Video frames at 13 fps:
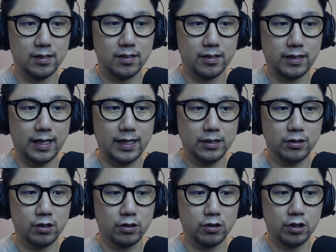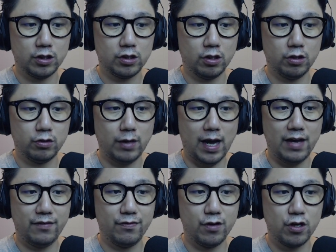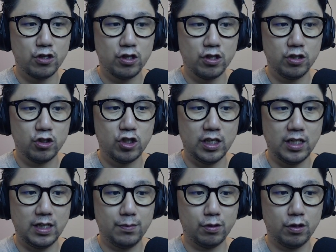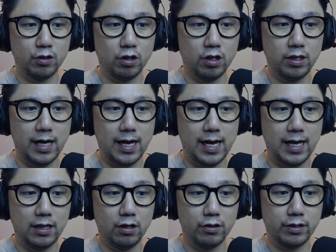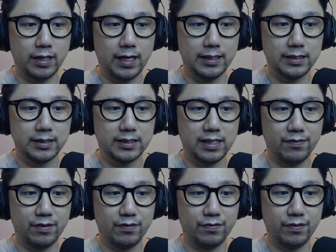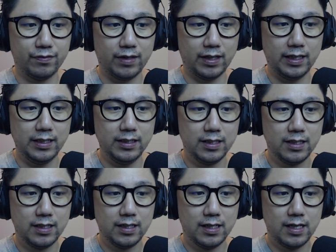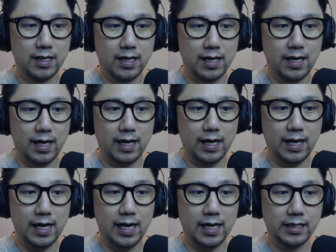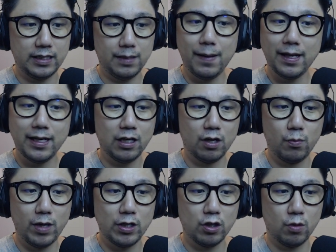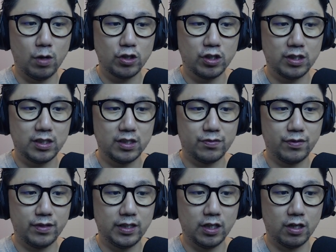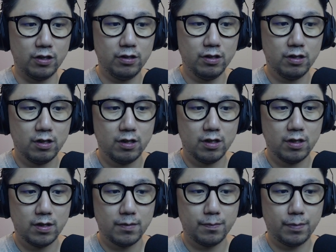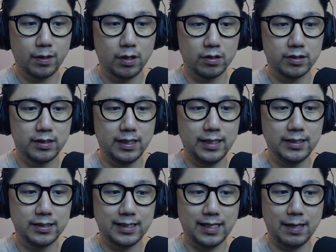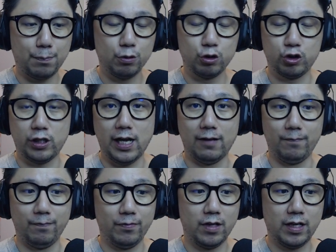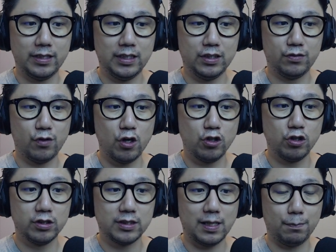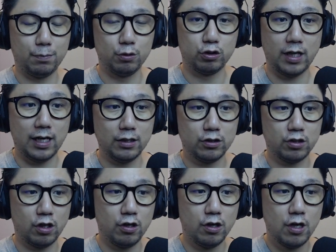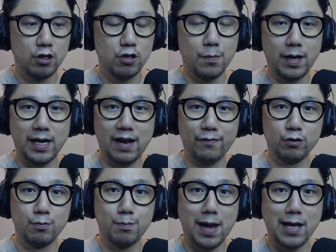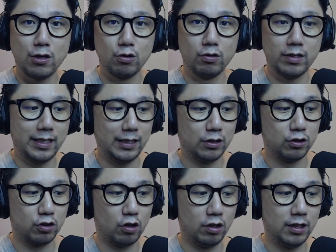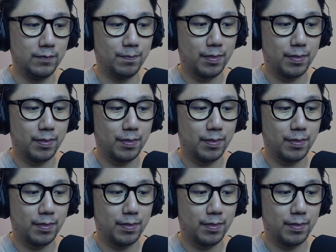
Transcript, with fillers: Okay, so just go to add version, G E Proton, and locate seven fifteen. And depending on when you're watching this video, because these get pushed out, like these versions get pushed out, so you might have to manually install it.